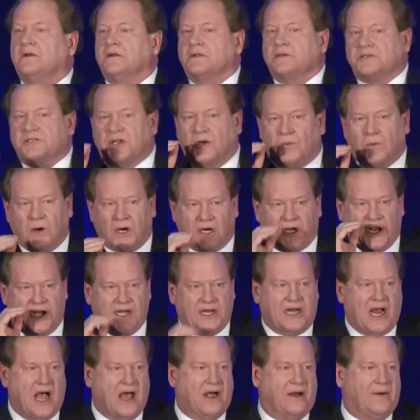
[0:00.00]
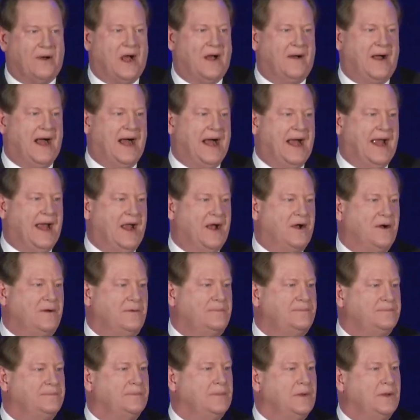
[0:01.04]
So we're going to go to Ohio,
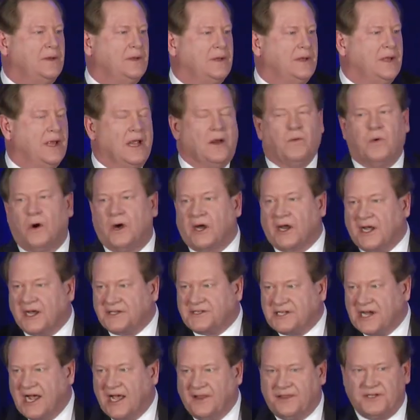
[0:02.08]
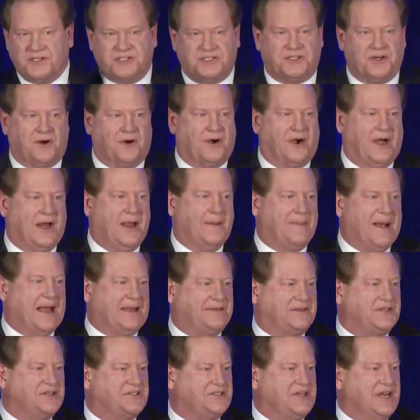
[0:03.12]
and we're going to tell the story
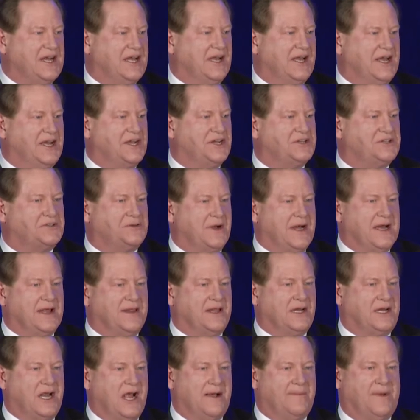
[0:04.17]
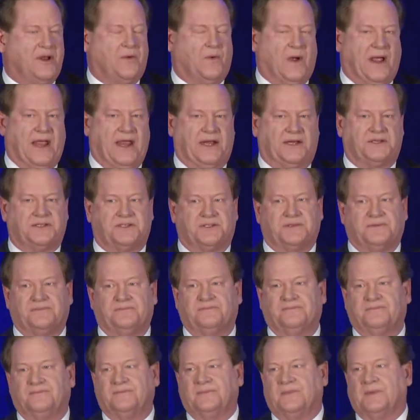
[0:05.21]
about the steel industry in the coming weeks.
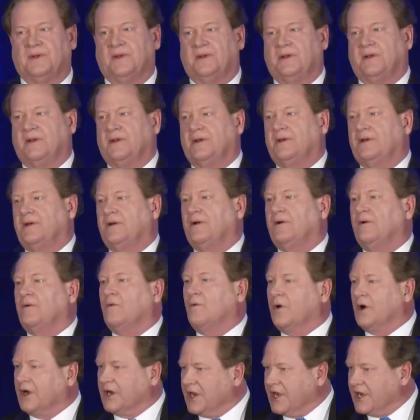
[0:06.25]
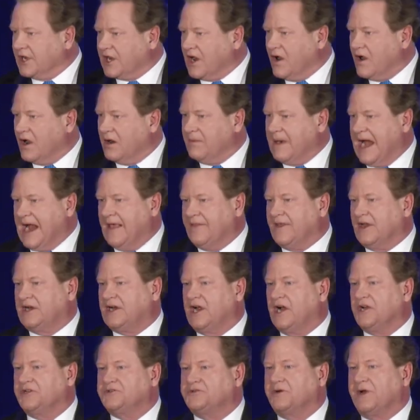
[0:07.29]
We're going to go around the
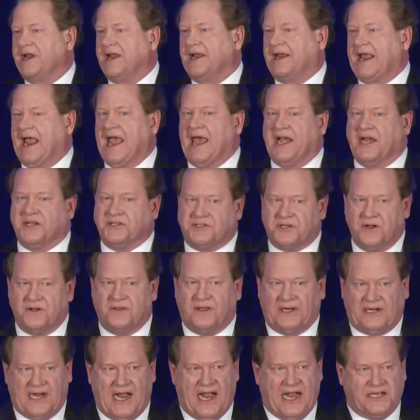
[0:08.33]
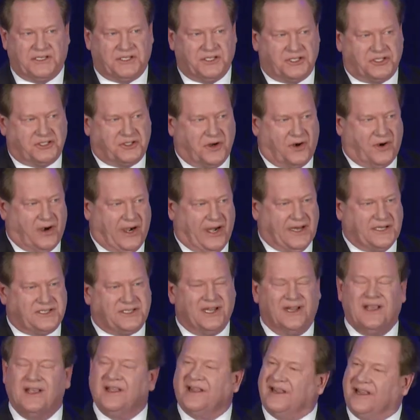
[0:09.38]
country again and do the kinds of stories.
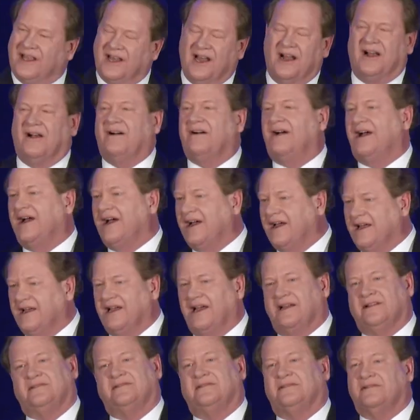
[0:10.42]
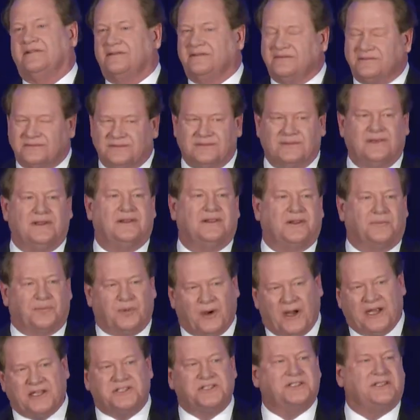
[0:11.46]
You know, the
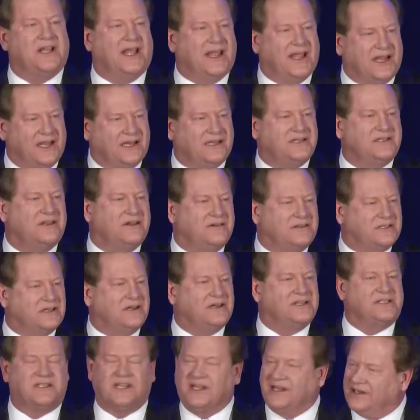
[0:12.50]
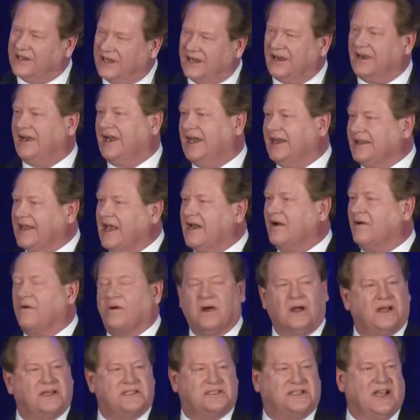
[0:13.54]
bridge thing in New Jersey, all right, that'll
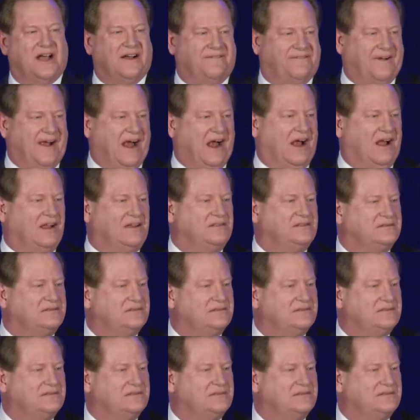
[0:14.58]
work itself out.